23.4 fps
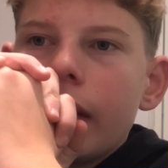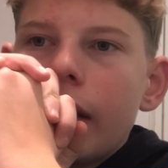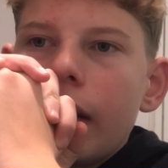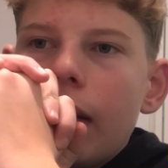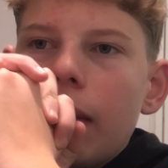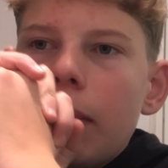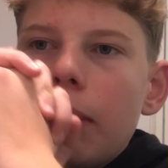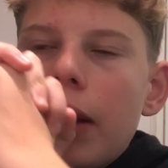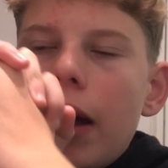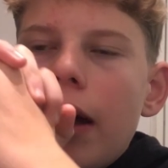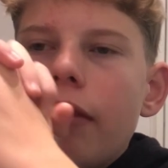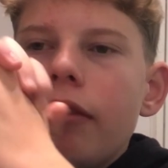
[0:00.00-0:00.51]

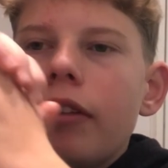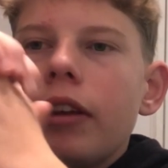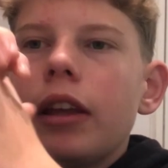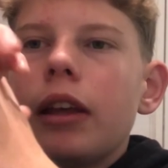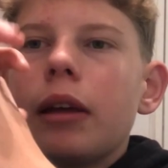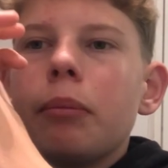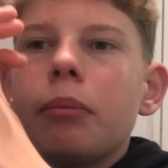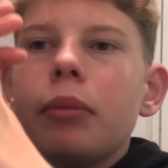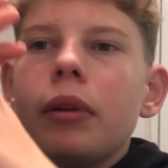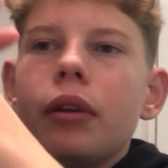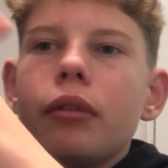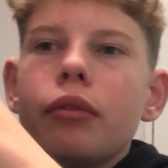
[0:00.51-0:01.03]
I'm having
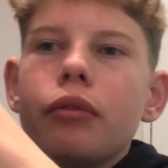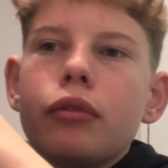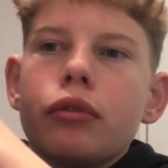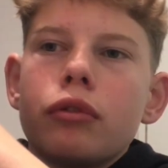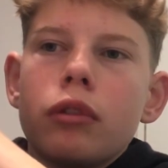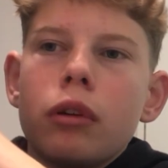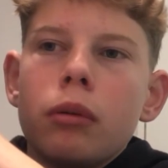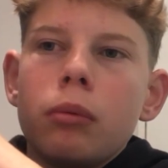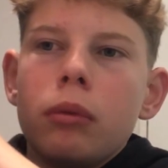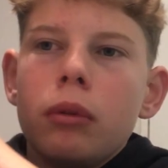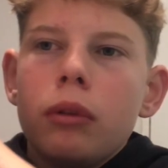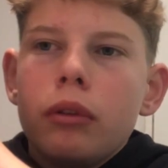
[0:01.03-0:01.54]
a bit of
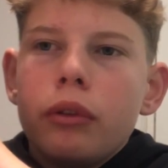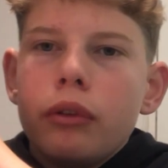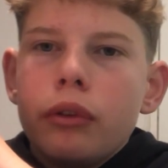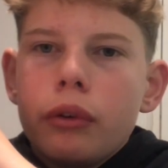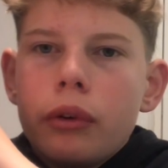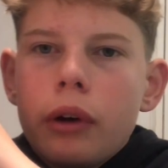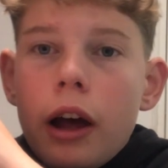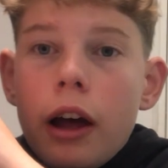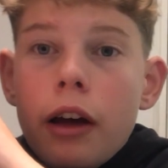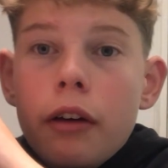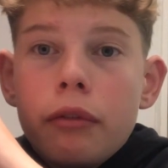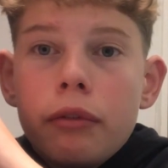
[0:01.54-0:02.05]
trouble.
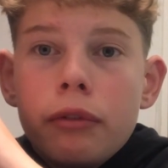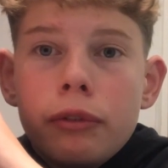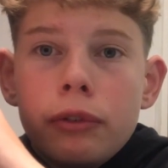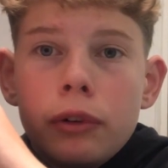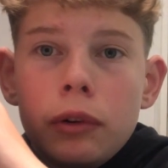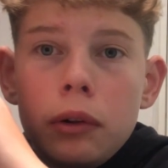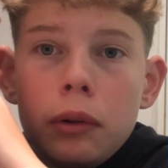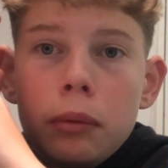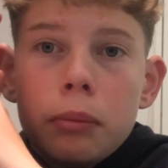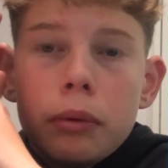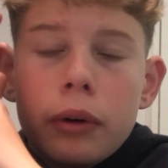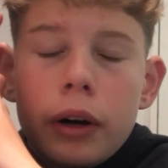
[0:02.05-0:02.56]
So I have
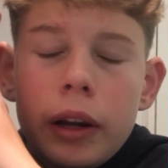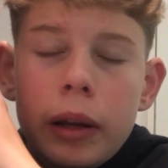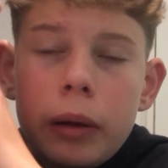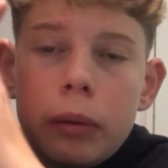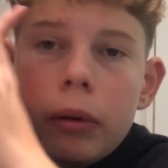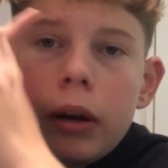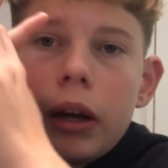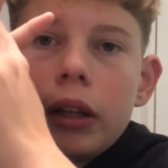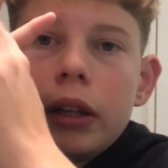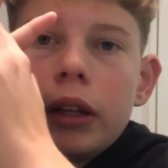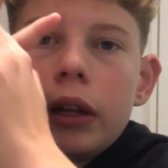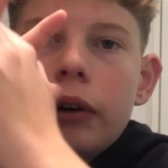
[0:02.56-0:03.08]
fall break
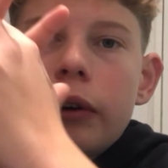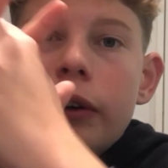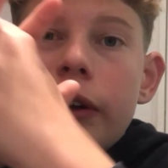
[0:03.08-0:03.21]
right now,